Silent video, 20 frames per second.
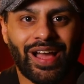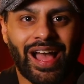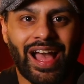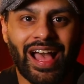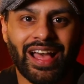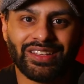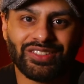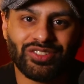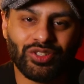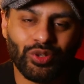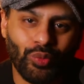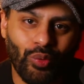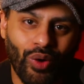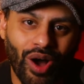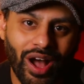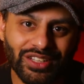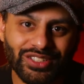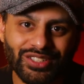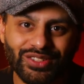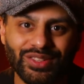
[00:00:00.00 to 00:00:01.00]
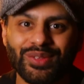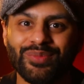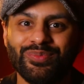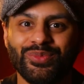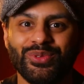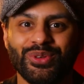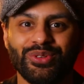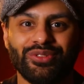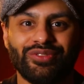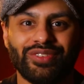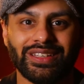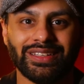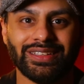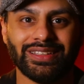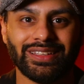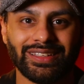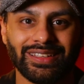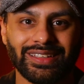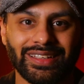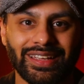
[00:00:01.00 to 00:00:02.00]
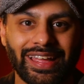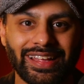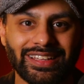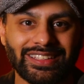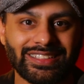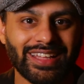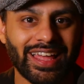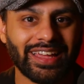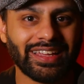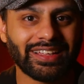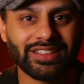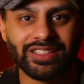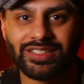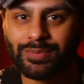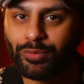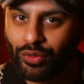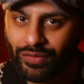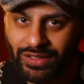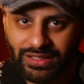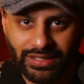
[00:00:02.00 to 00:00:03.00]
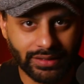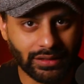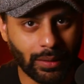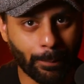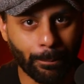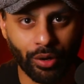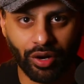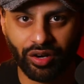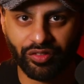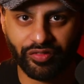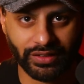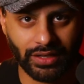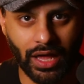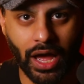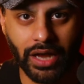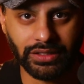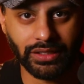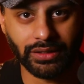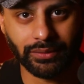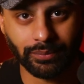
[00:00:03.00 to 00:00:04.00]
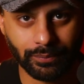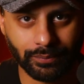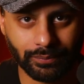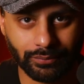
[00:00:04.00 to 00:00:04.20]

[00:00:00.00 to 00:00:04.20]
as you watch the movie, it's like this movie is like the perfect onion.